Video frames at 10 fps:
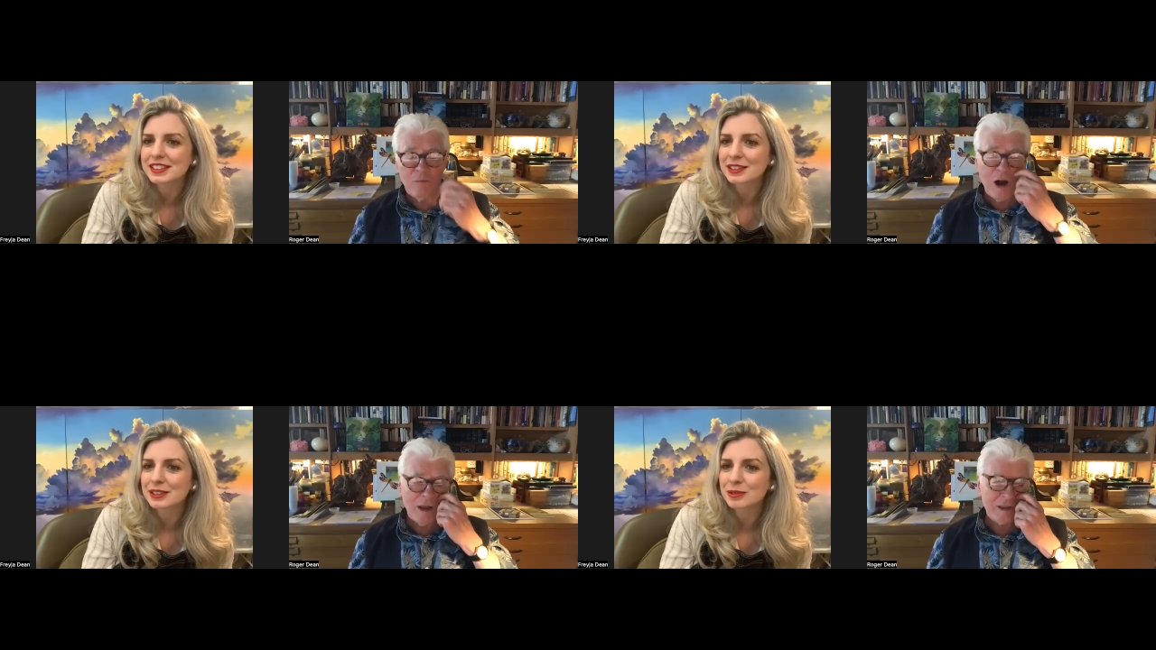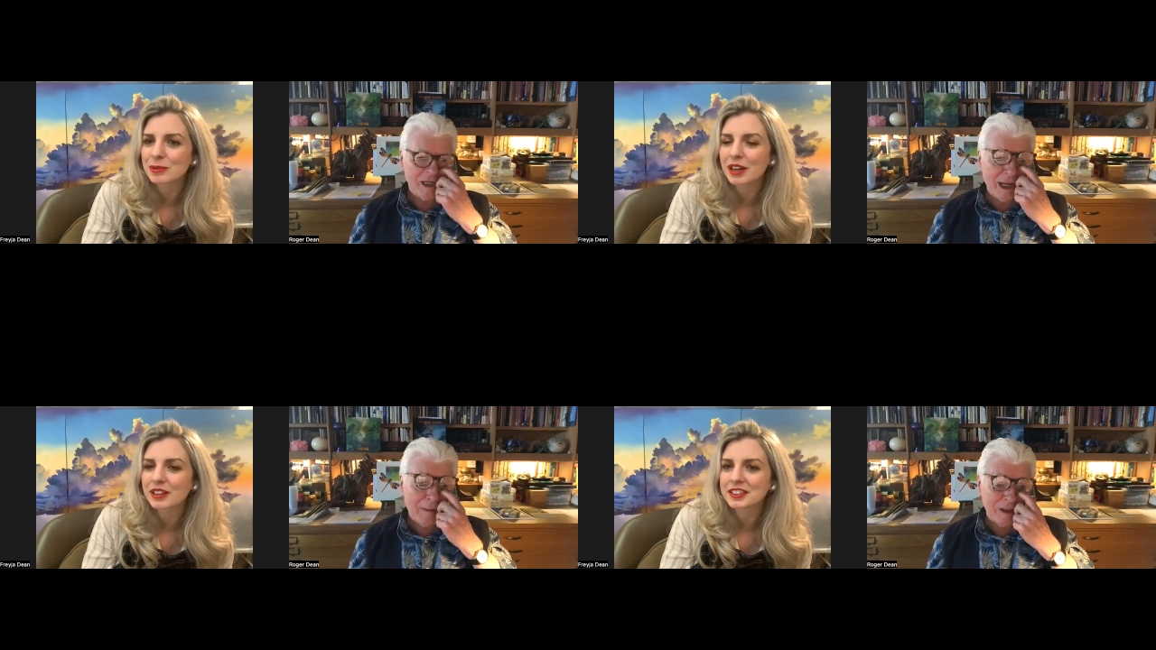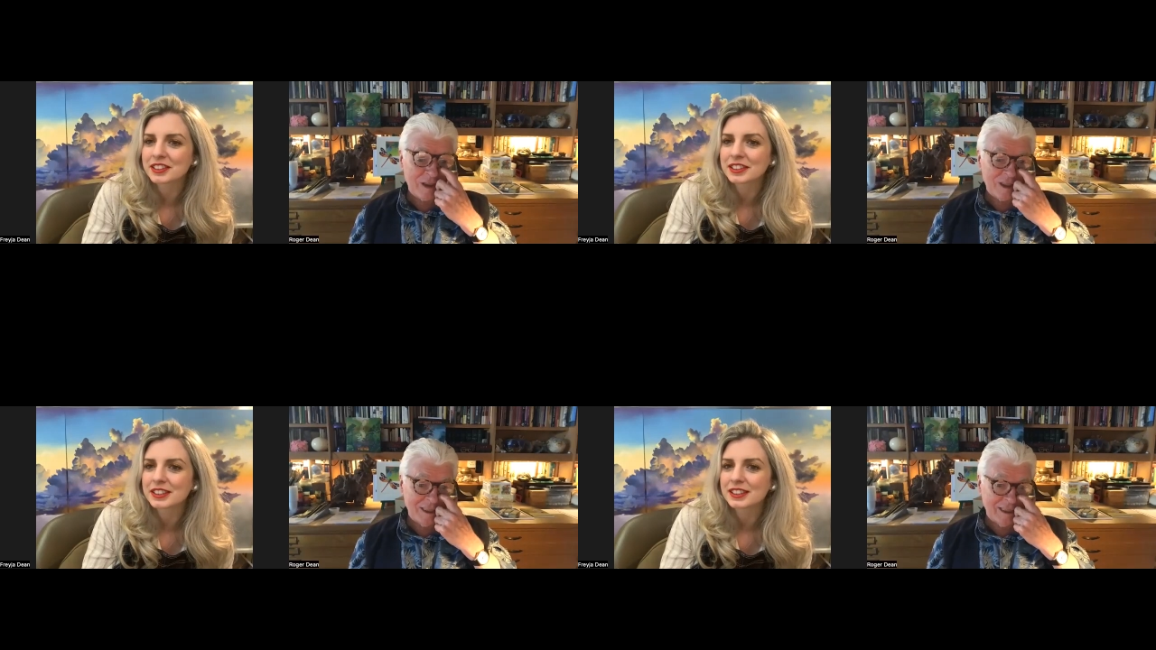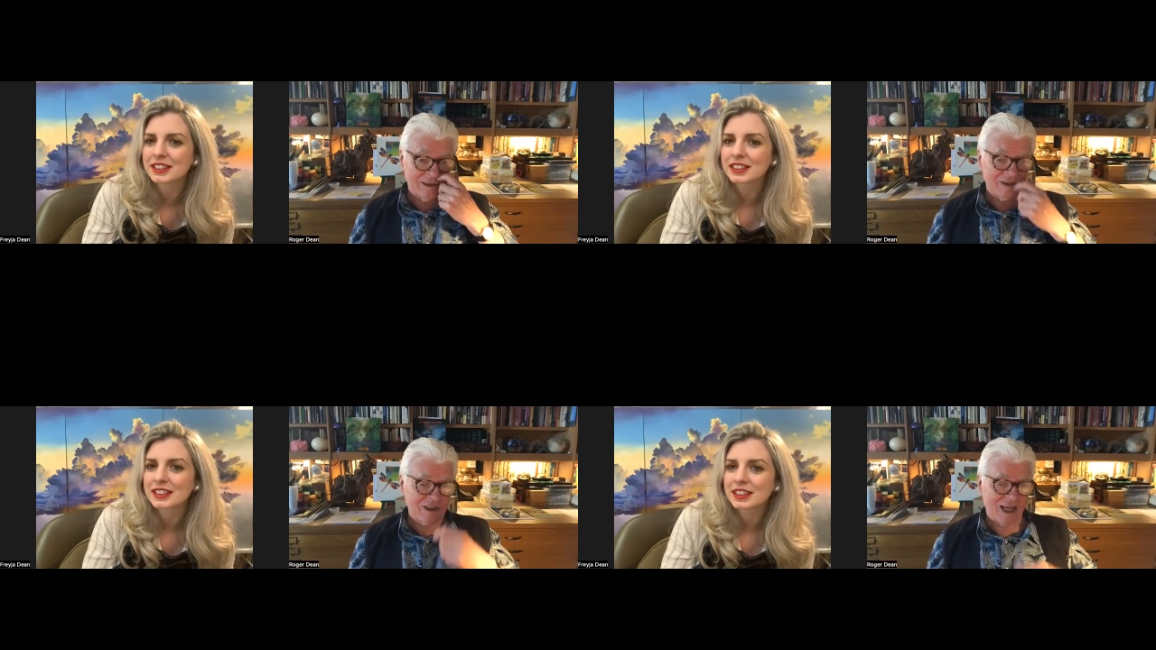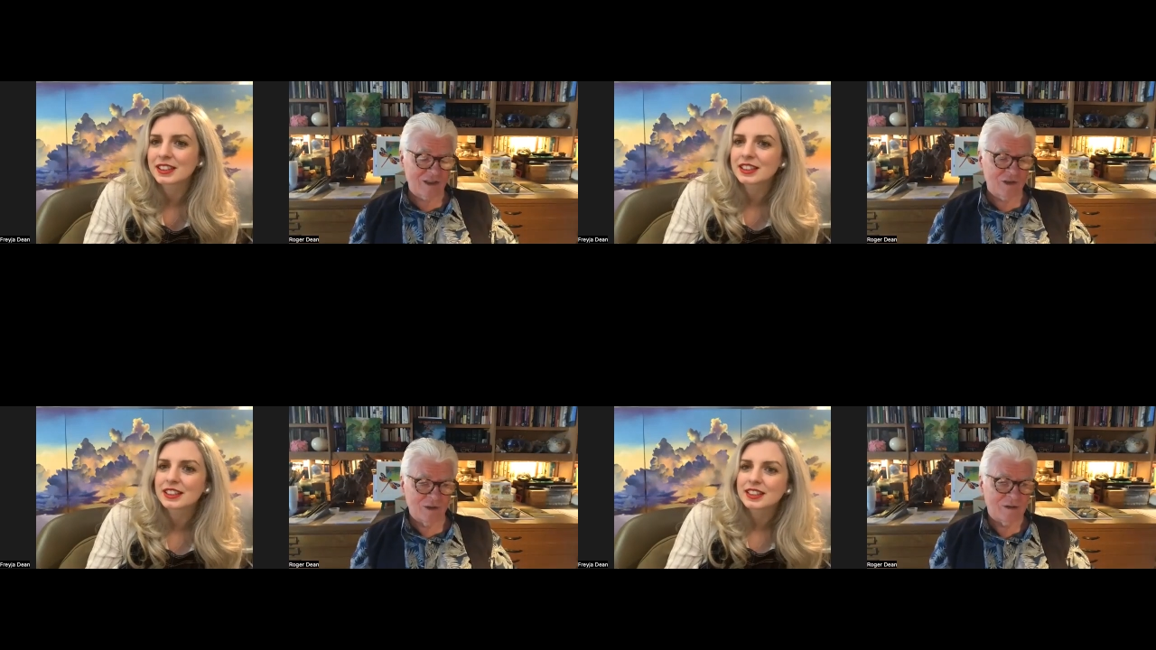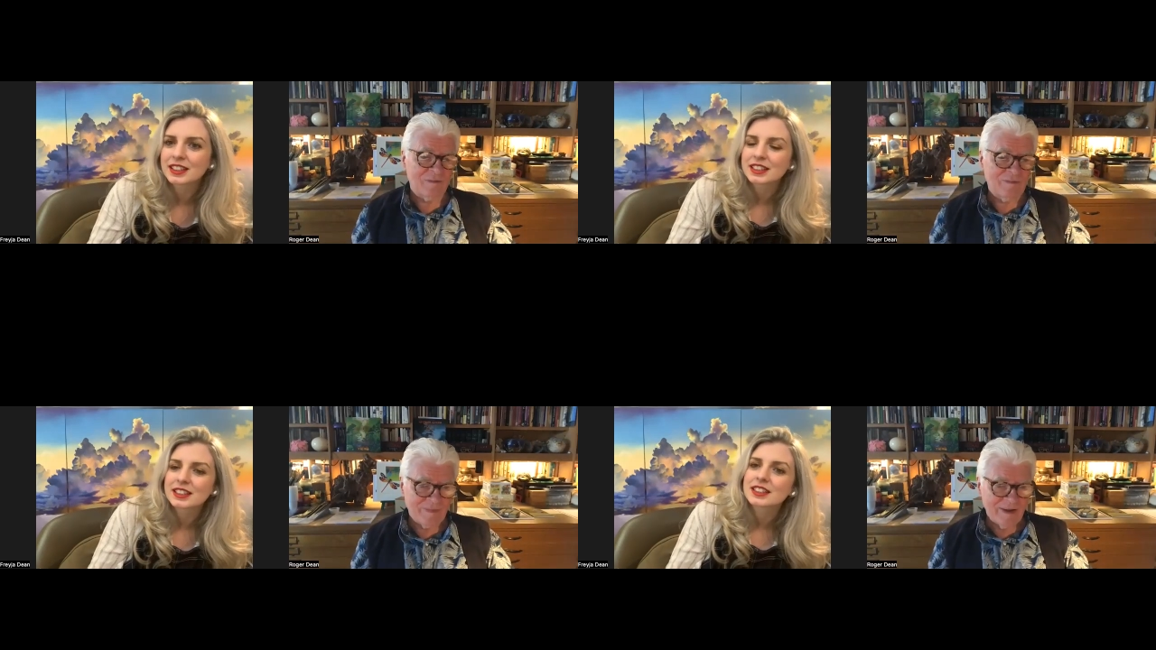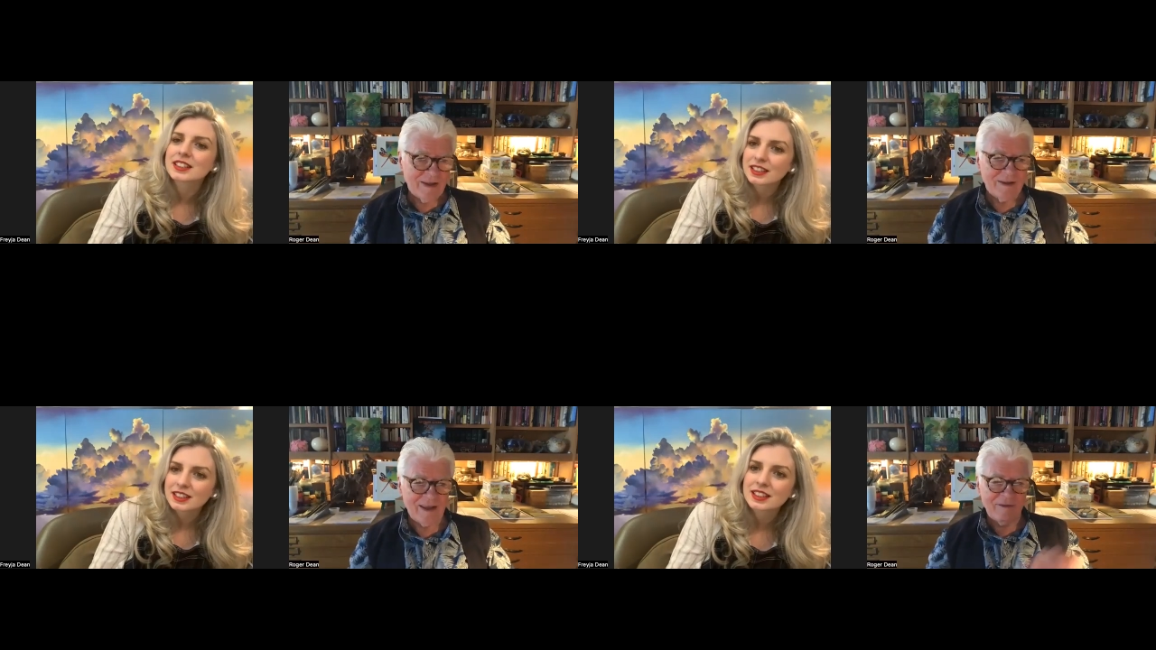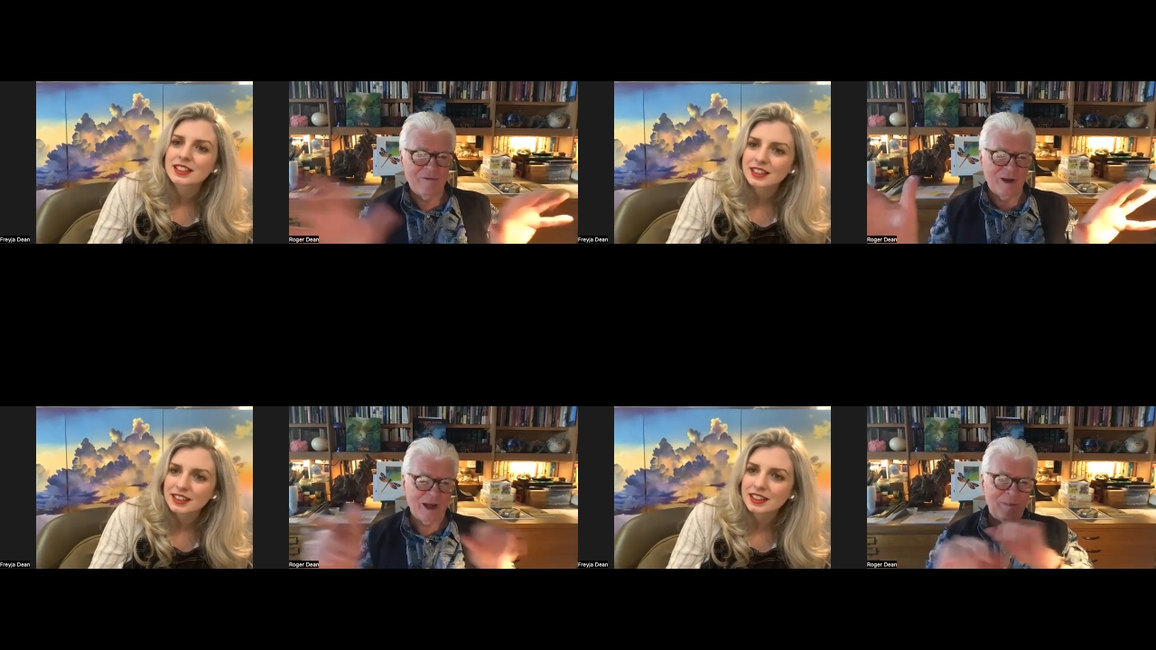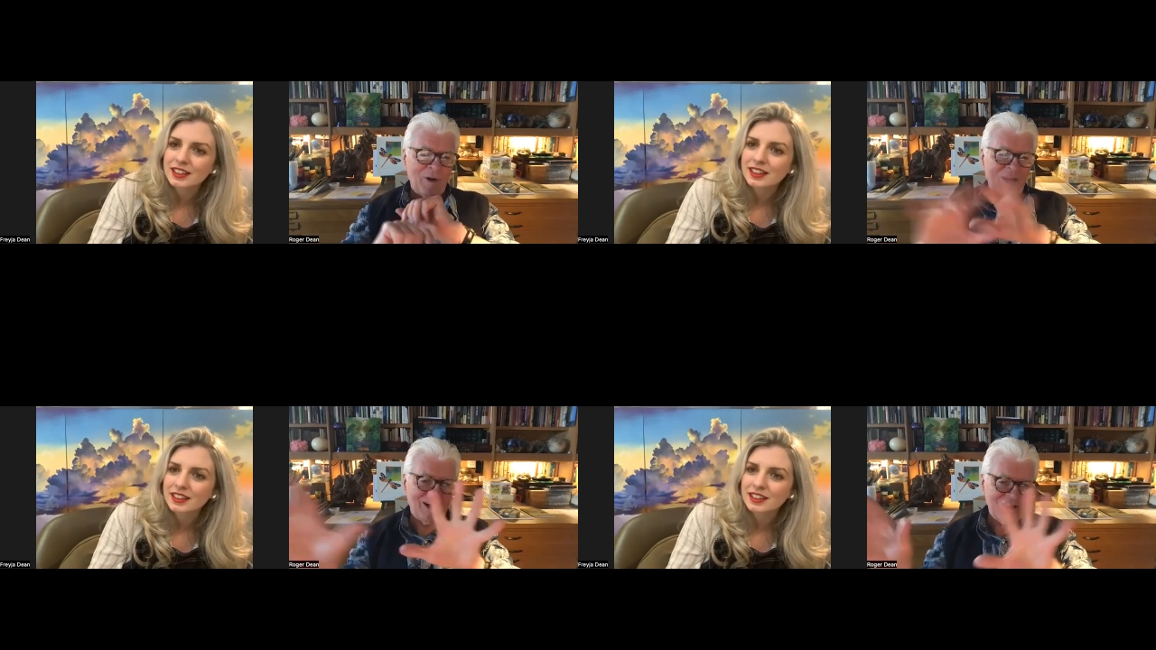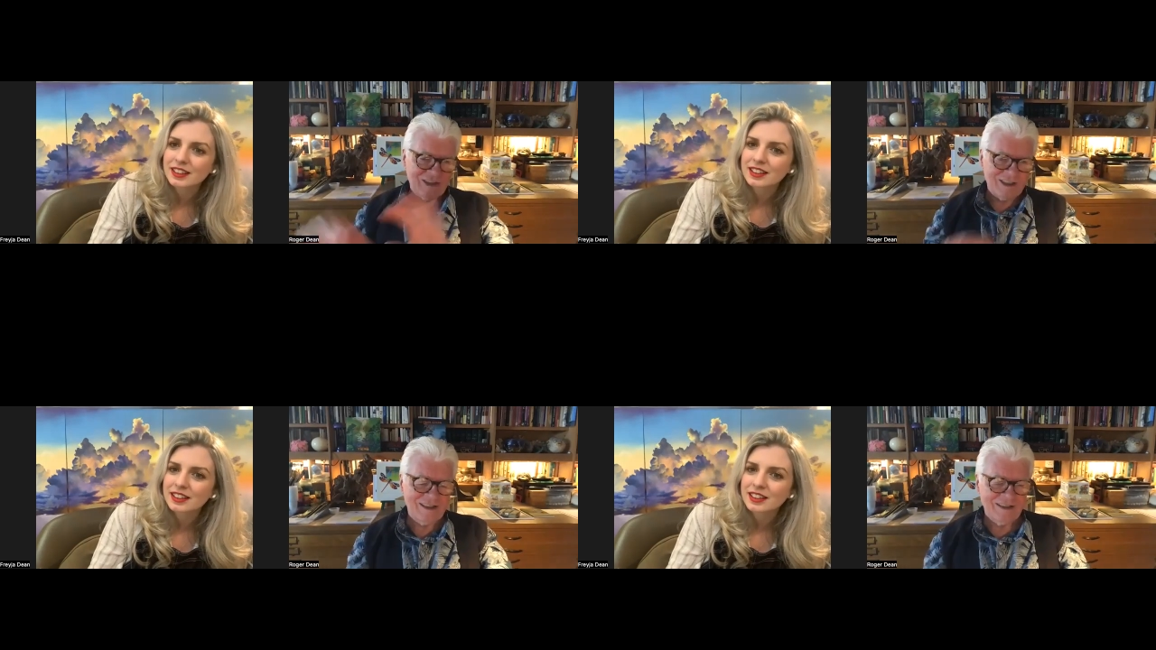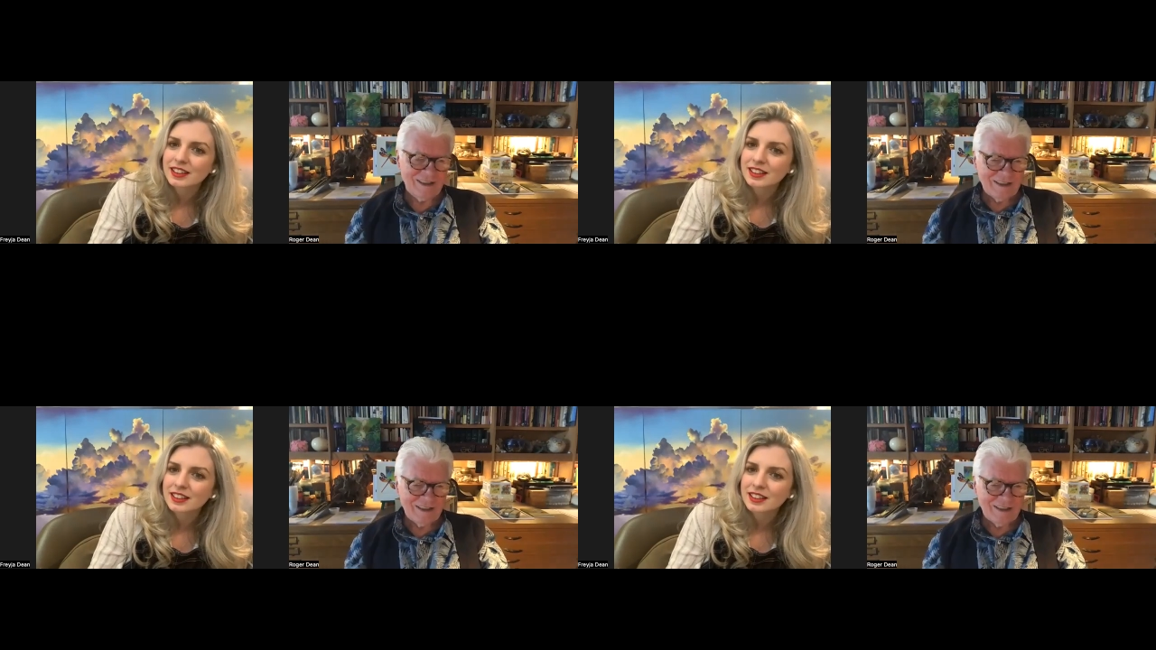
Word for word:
Speaker 1: Well, there's a couple of stills, that's all. They flicker hmm. past.